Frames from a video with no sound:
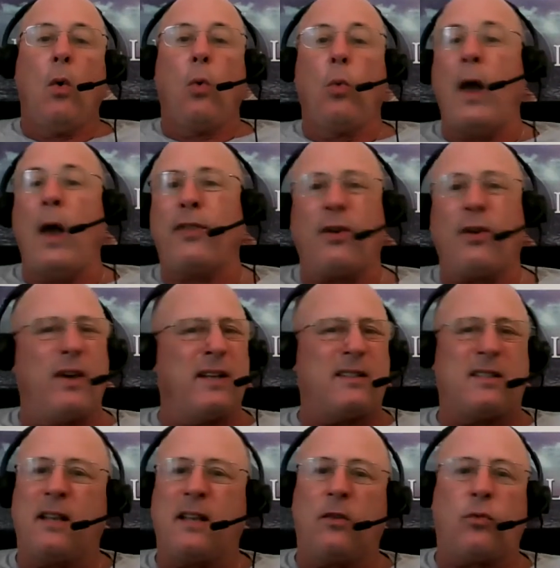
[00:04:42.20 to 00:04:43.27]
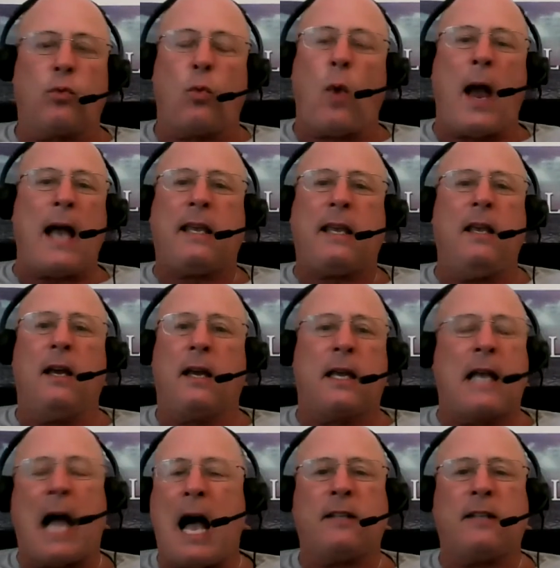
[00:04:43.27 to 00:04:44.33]
whether it's this wacky
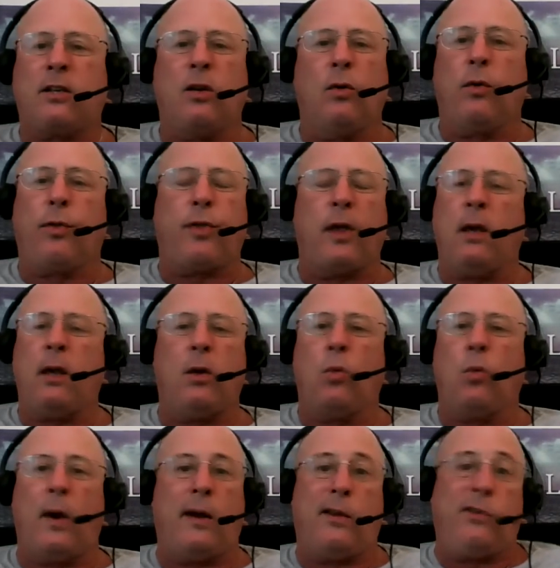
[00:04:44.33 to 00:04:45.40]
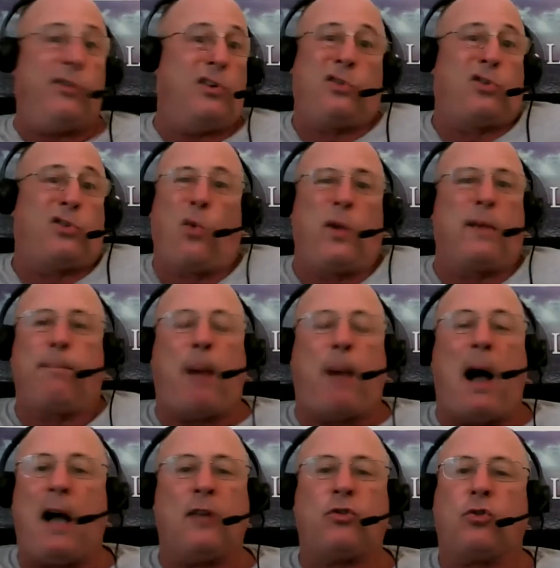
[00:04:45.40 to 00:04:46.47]
Egoscue thing where you're doing
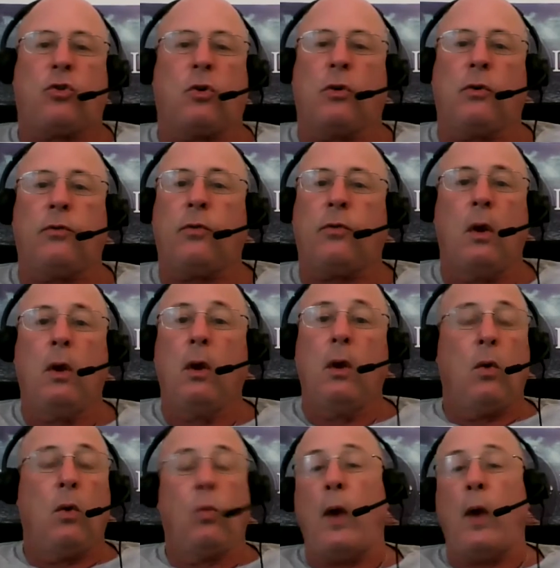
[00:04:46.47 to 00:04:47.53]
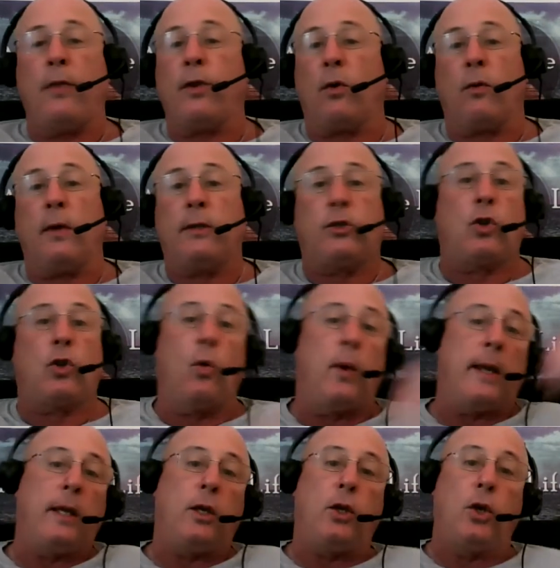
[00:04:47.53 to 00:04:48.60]
postures, whether it's
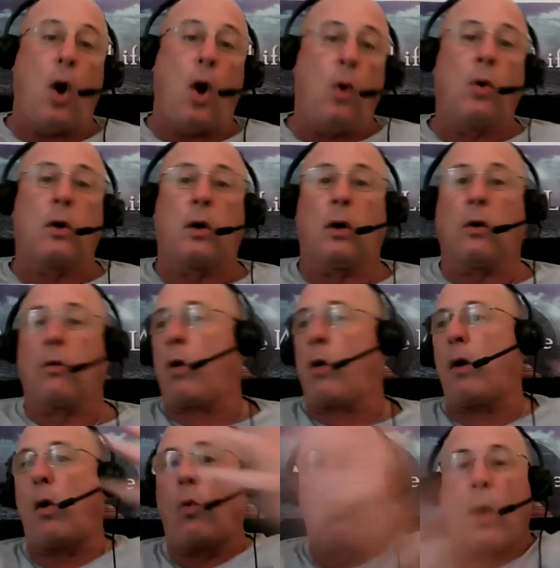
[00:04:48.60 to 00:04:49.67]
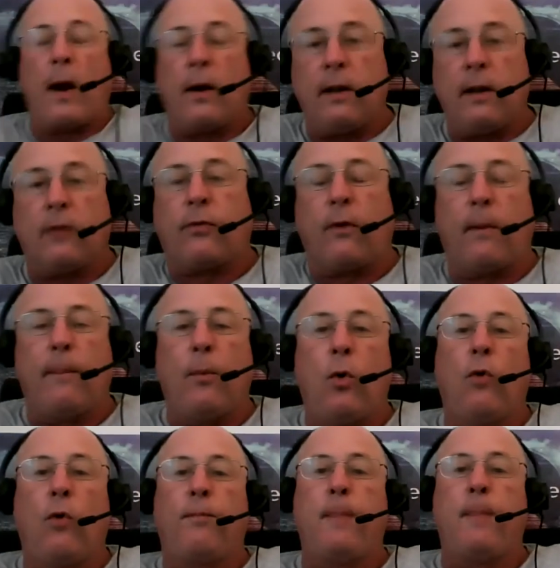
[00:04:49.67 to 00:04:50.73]
doing yoga or awareness for
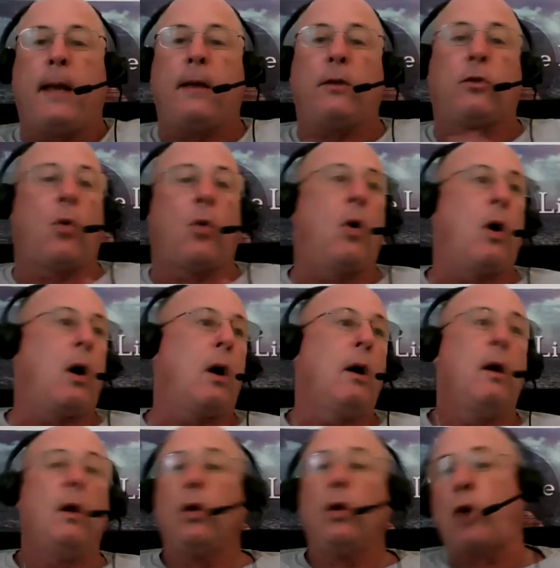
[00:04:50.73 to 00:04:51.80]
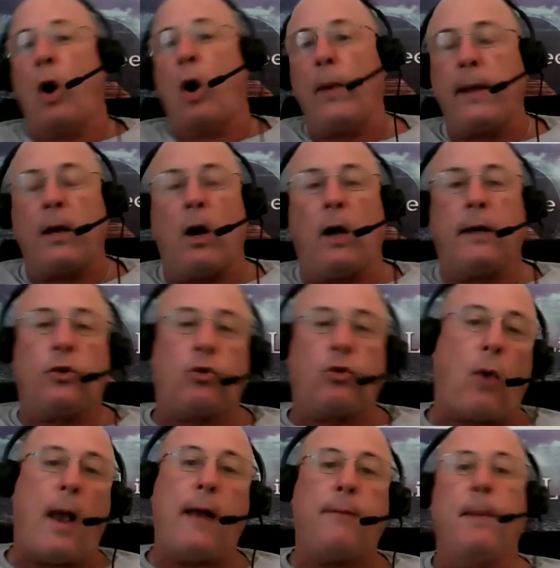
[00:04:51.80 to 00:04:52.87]
movement or going on a
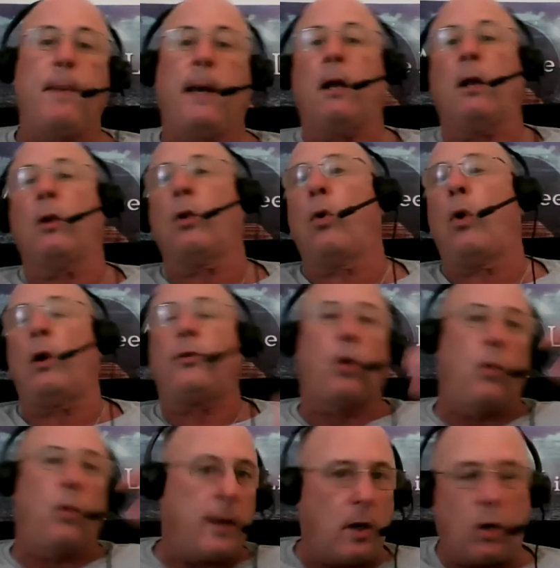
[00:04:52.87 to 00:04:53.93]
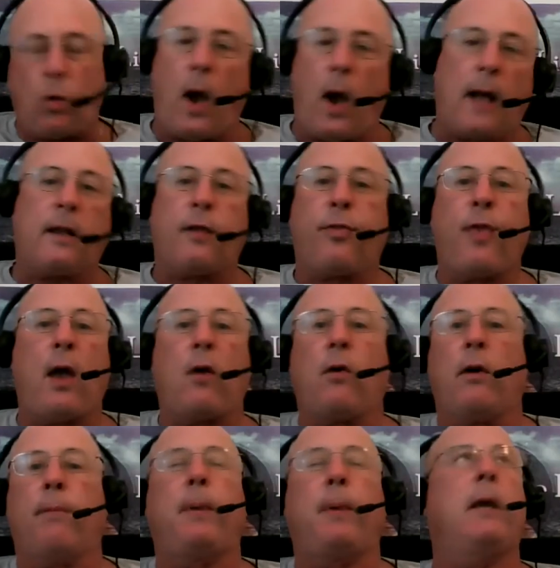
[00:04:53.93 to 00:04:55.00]
treadmill or doing aquatic
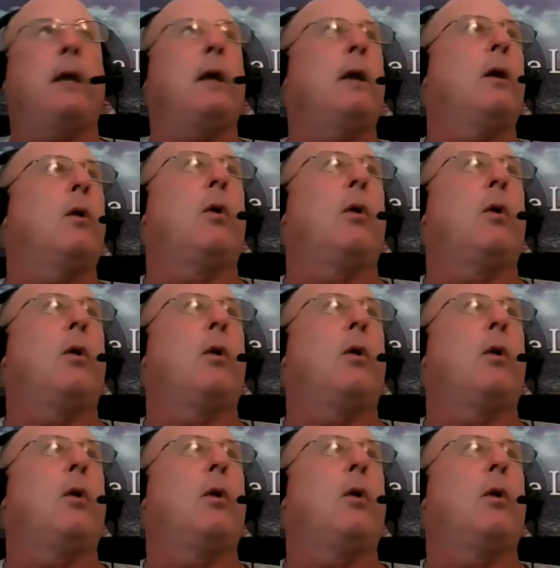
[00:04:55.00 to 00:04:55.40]
therapy